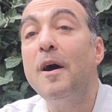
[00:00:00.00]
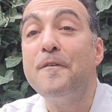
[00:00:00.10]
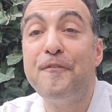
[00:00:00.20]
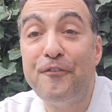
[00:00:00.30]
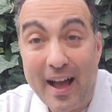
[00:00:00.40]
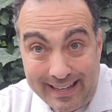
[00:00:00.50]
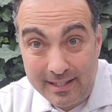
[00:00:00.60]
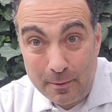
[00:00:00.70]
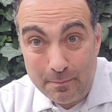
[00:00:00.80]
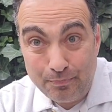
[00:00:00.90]

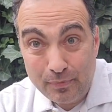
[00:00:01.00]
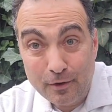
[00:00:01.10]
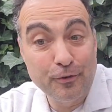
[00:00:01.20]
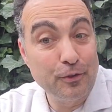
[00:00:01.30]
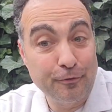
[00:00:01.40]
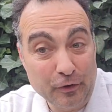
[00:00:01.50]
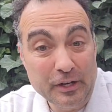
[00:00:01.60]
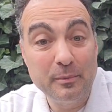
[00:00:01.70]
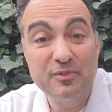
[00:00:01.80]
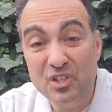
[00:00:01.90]
fight for the
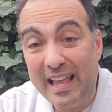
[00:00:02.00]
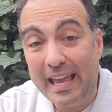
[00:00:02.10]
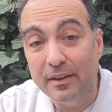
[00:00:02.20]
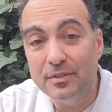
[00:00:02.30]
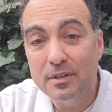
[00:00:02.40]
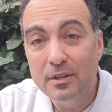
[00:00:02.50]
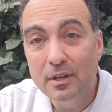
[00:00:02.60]
freedom of slaves,